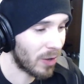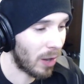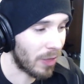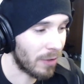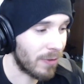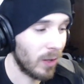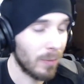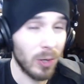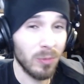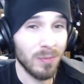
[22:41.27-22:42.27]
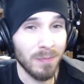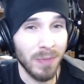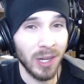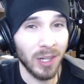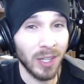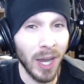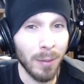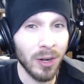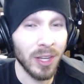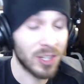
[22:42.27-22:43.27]
I don't know how they feel about being on
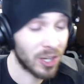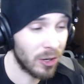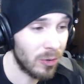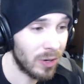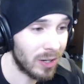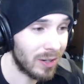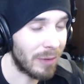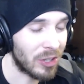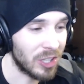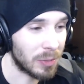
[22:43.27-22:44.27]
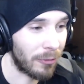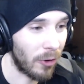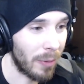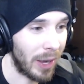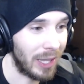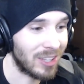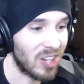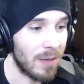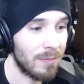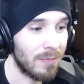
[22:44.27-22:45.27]
camera, and two, I've mentioned this before, but I
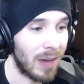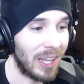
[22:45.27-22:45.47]
like to keep,